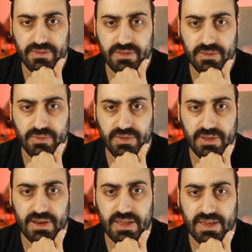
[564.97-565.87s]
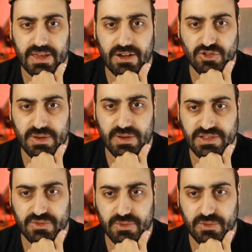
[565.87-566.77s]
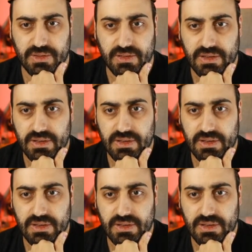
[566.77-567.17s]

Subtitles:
so something like Gauss Blaster green,